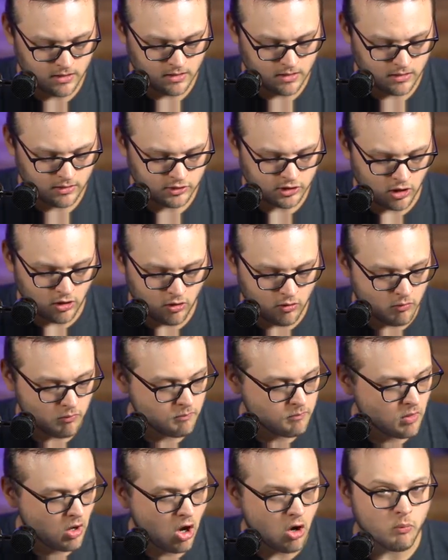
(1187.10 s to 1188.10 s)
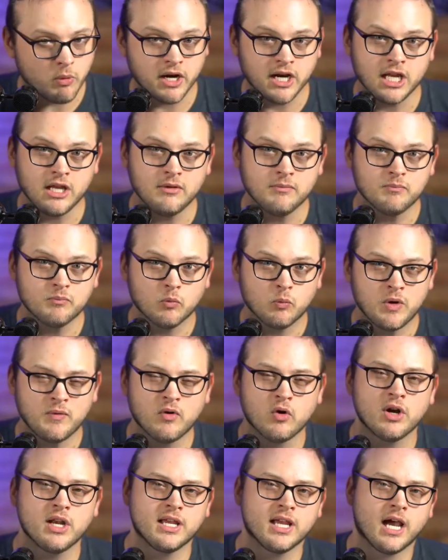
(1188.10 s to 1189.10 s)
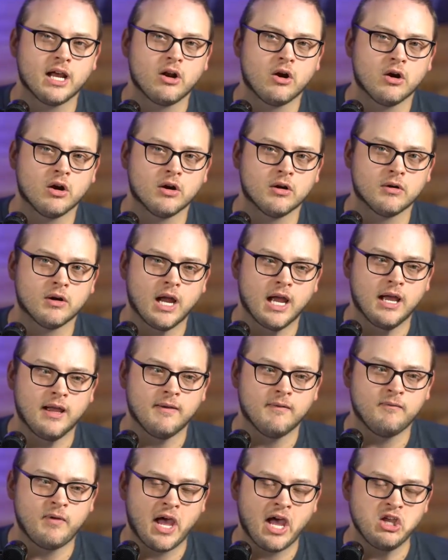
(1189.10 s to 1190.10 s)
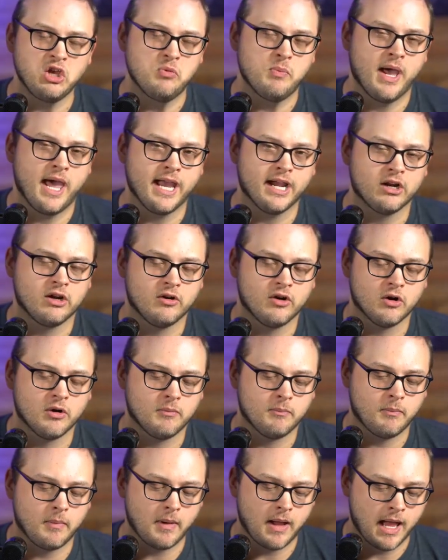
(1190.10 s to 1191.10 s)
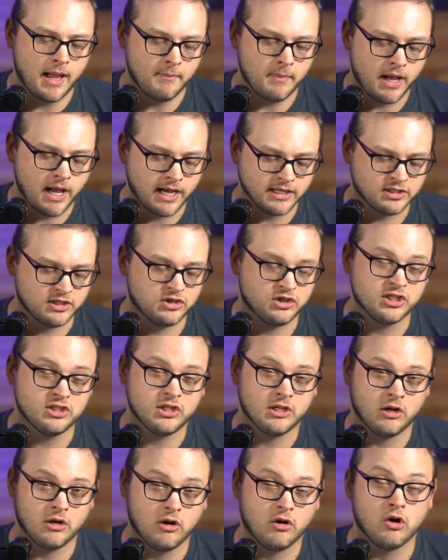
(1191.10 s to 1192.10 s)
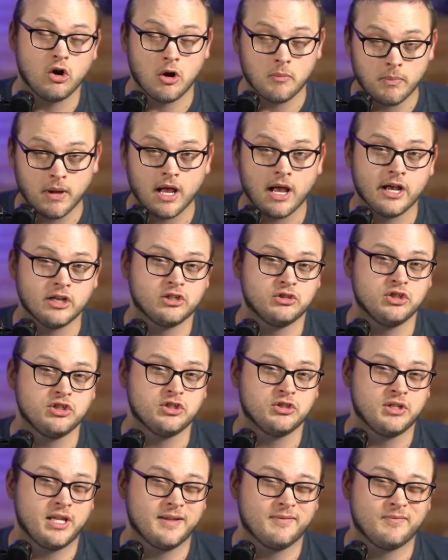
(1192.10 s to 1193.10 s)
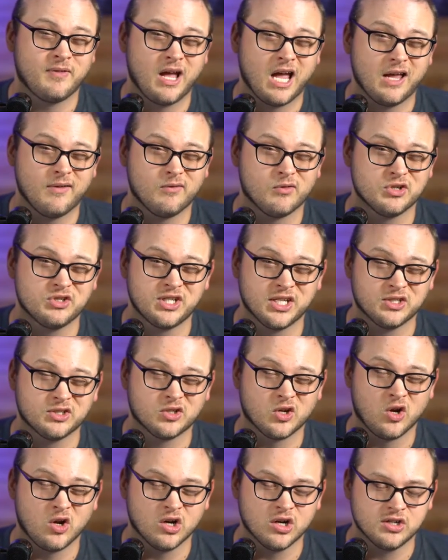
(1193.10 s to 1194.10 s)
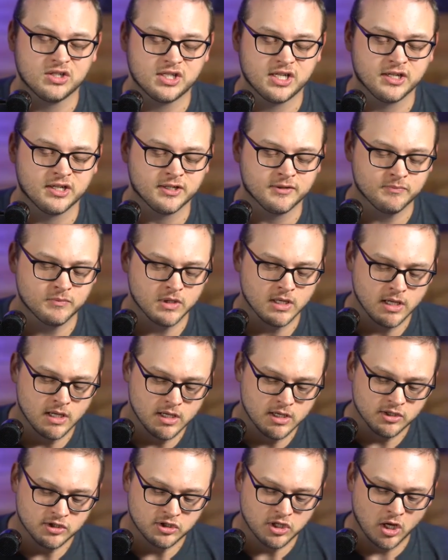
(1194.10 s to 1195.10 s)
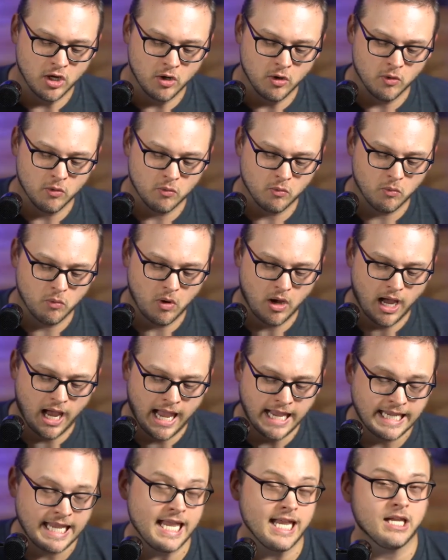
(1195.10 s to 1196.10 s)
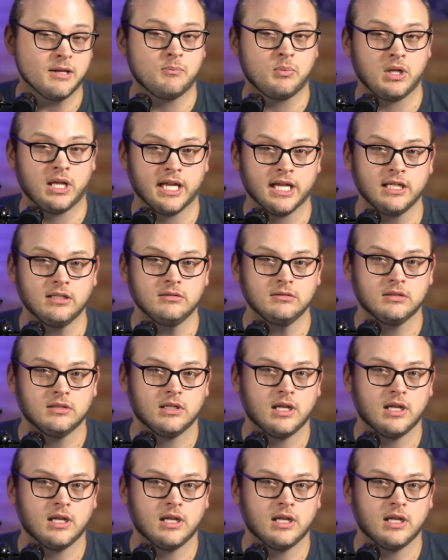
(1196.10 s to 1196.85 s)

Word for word: So already, we've already got our value back in our boxes, just on our box, and just on like 5 or 6 cards here. So I can't complain.